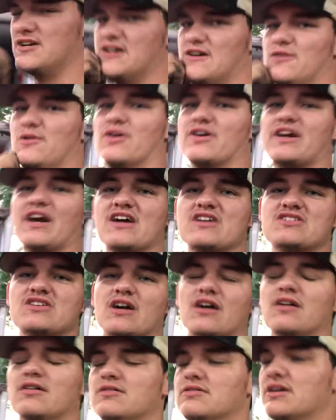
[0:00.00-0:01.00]
we'll catch
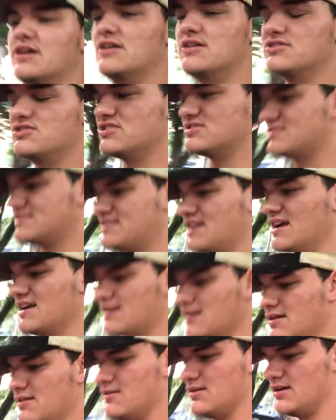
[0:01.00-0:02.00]
y'all here in just a
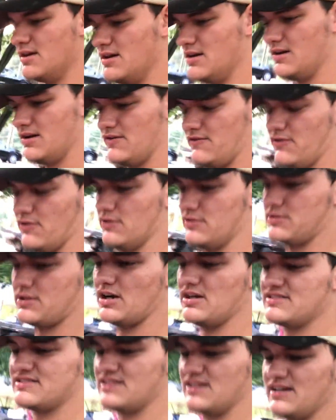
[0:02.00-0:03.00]
second for
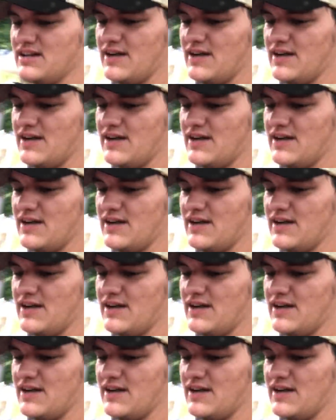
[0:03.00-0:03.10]
Thursday